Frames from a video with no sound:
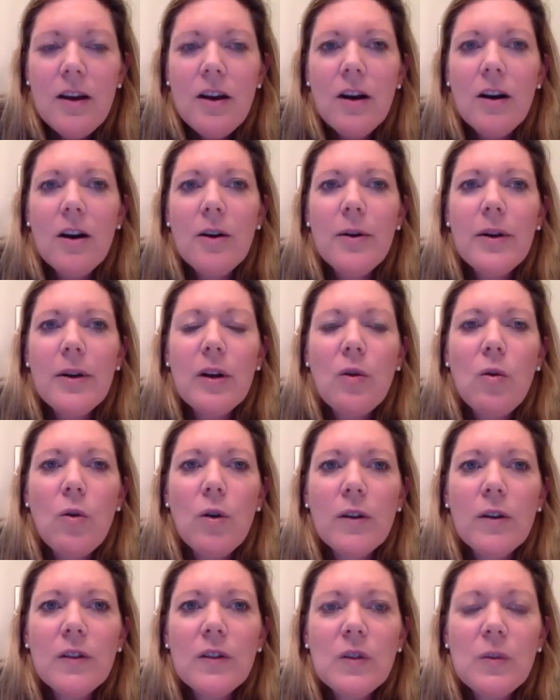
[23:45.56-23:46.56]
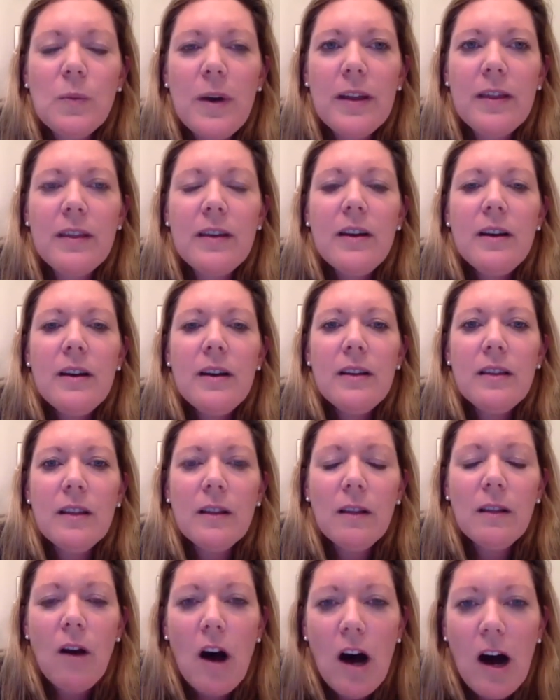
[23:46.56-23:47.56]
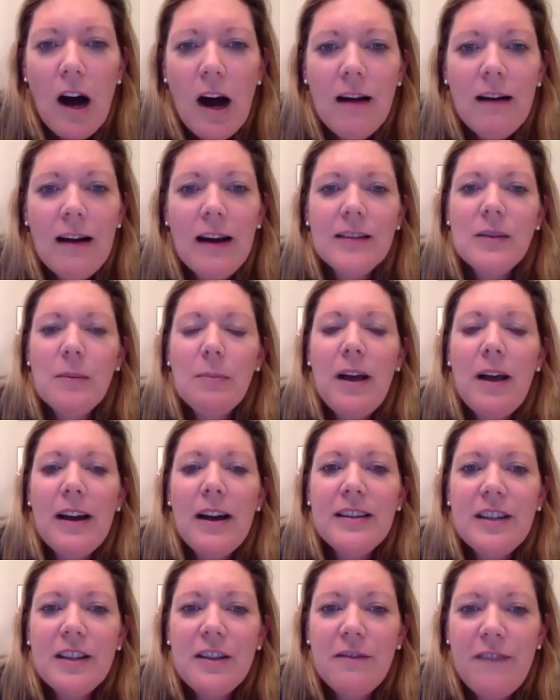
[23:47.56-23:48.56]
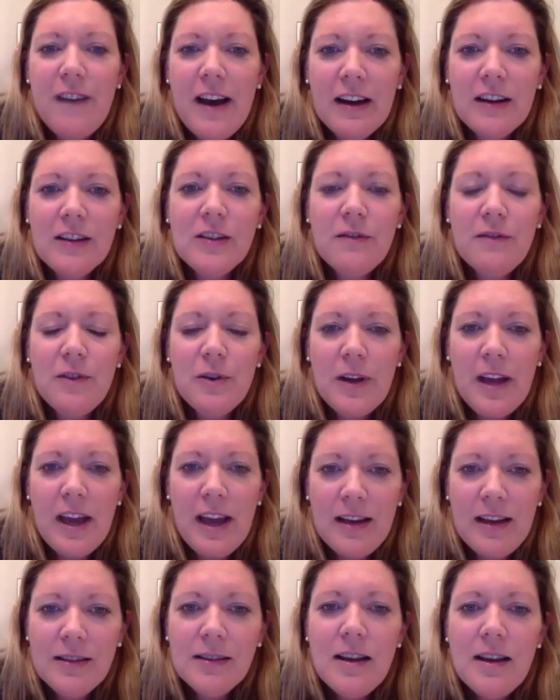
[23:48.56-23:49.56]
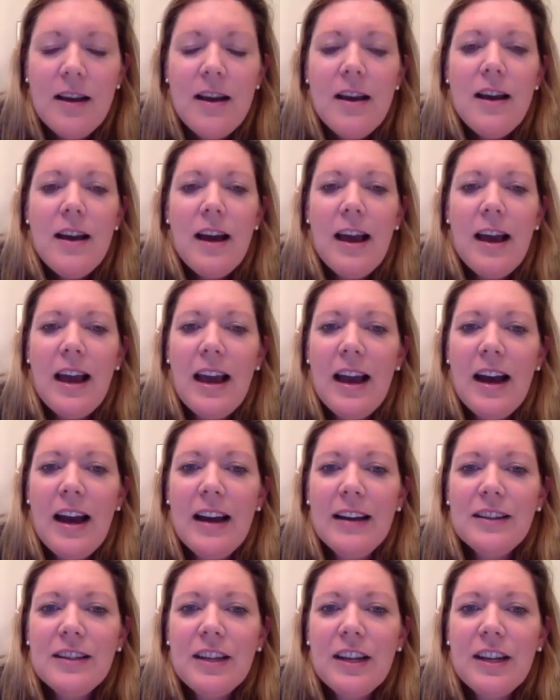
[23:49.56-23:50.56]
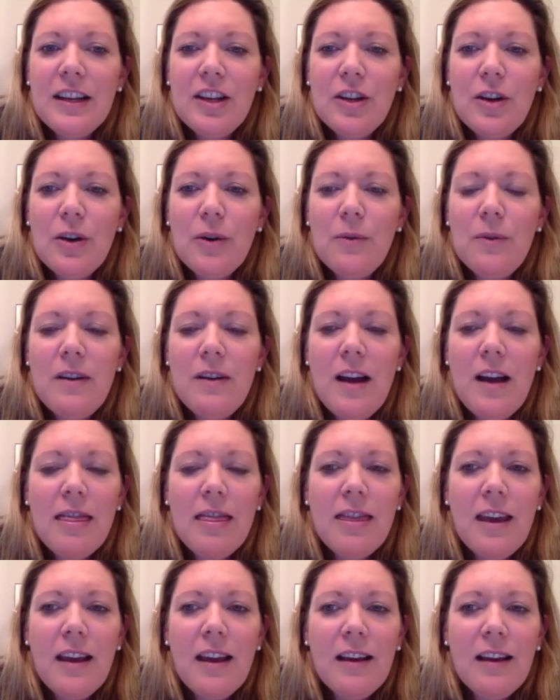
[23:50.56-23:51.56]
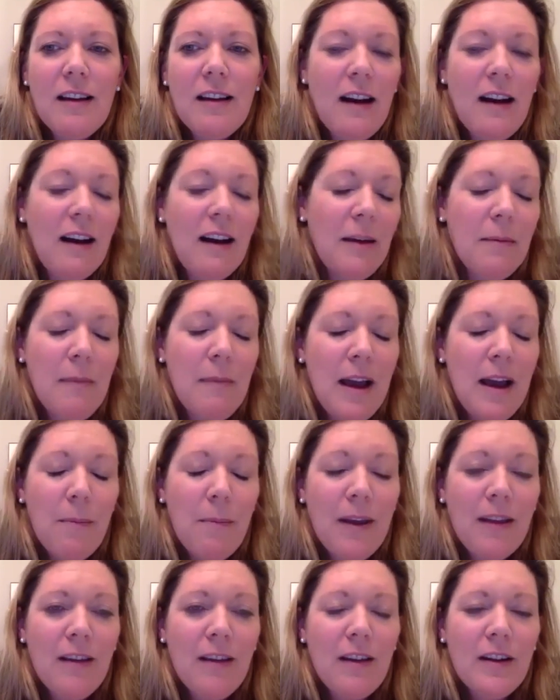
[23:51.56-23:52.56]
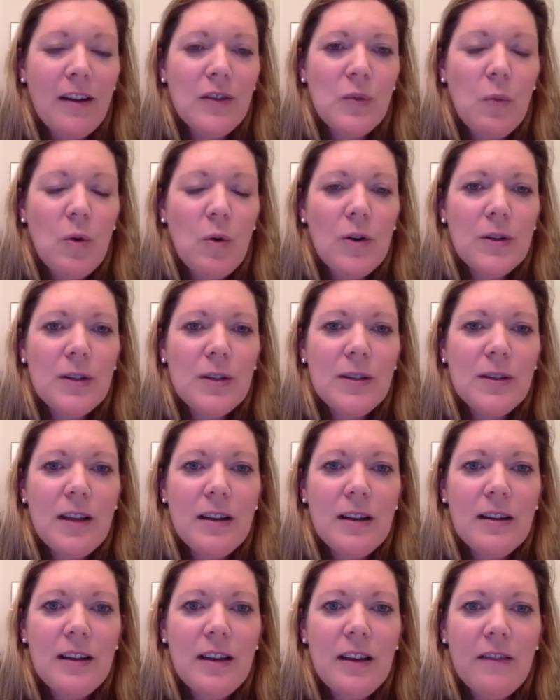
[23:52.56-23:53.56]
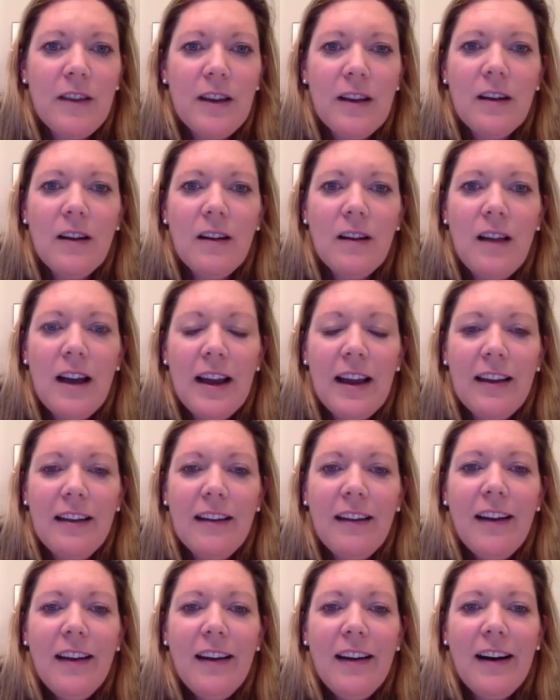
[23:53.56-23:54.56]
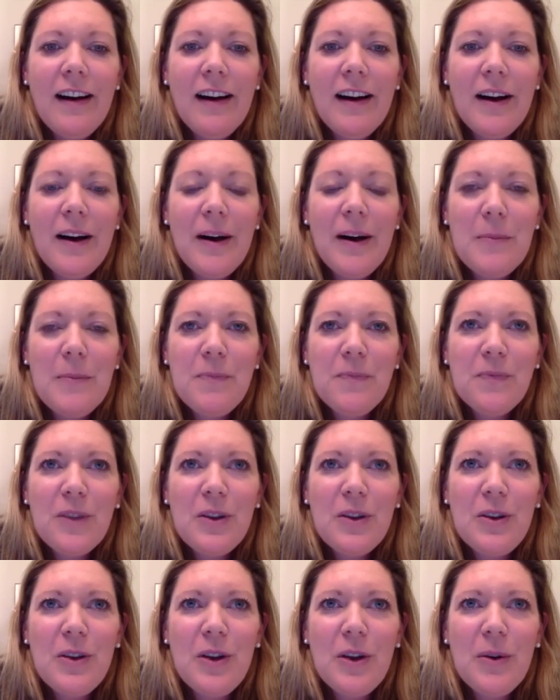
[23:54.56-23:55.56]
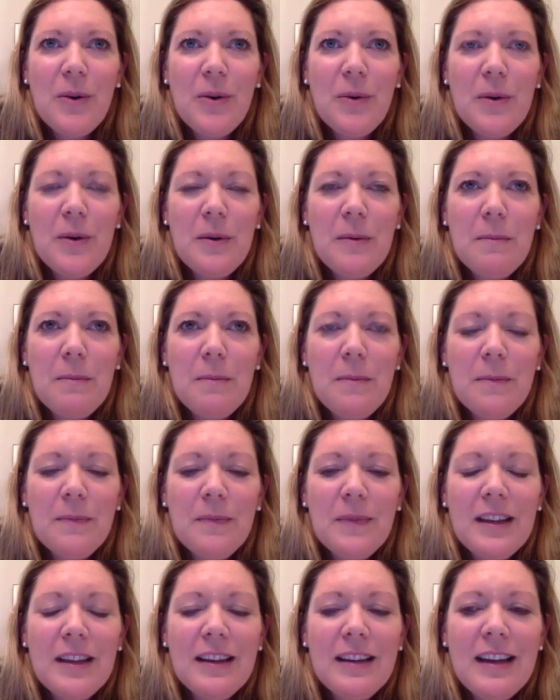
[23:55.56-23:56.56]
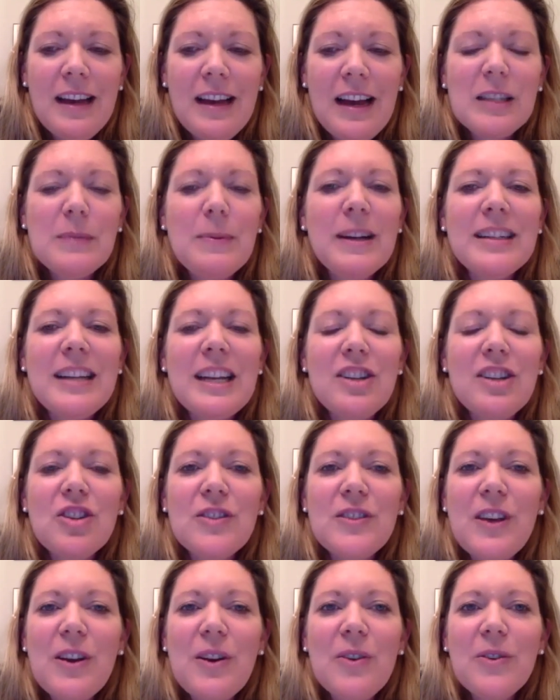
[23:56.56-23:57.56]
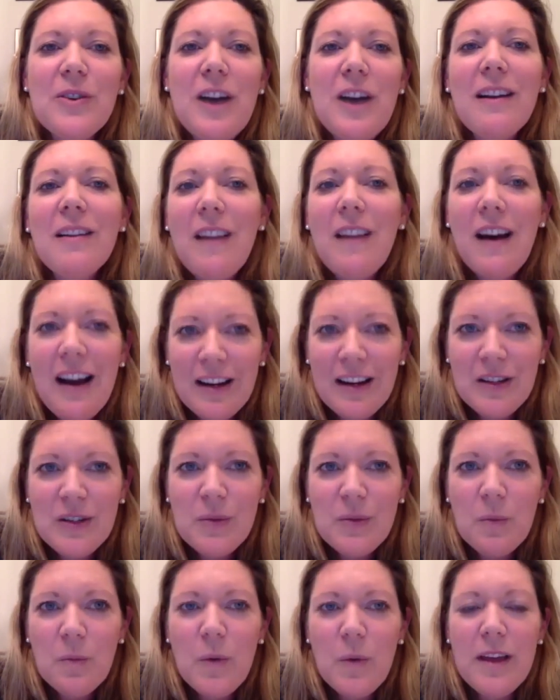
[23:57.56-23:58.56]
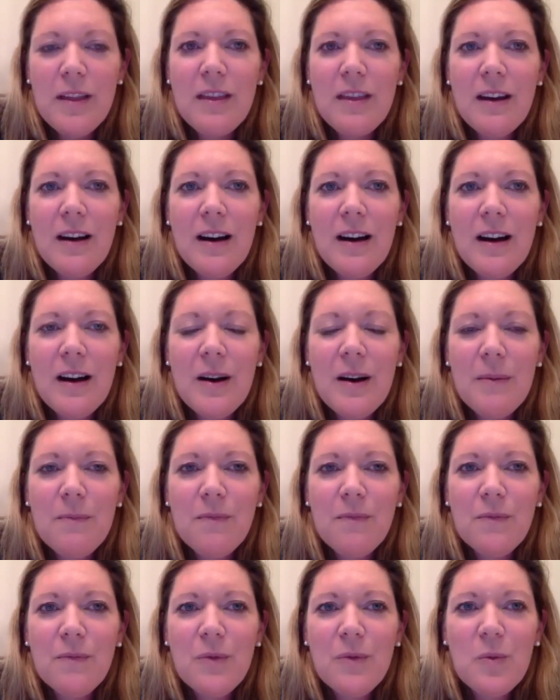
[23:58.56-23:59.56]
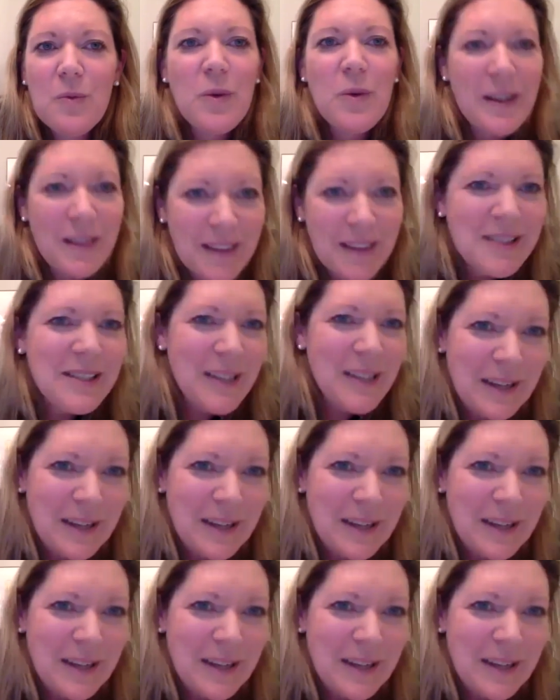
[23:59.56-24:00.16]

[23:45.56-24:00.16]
or in accordance with the law as applied to the facts of your case. And, nothing in my opinion, is worse than giving a client, you know, expectations that are not aligned with realistic